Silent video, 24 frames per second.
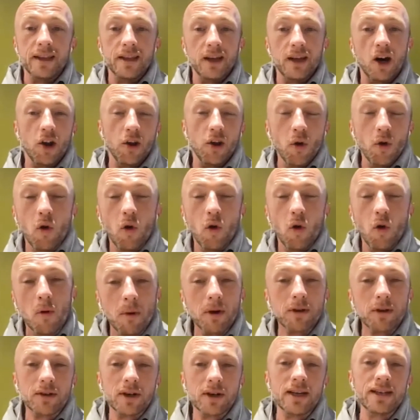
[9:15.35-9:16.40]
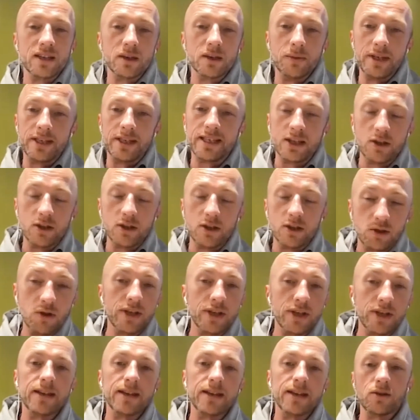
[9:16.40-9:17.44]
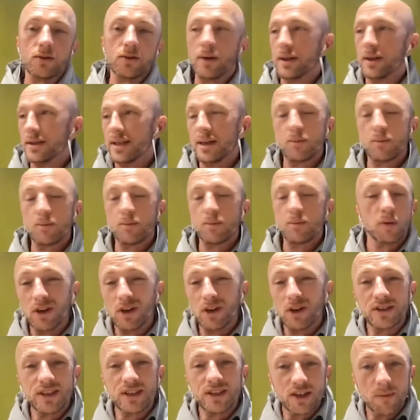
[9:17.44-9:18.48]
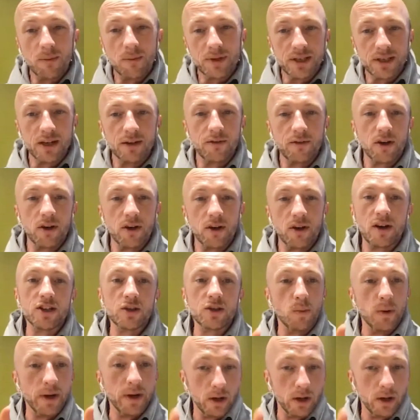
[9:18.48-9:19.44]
Our normal model is that we do tend to, I'd say probably 99% of our clients,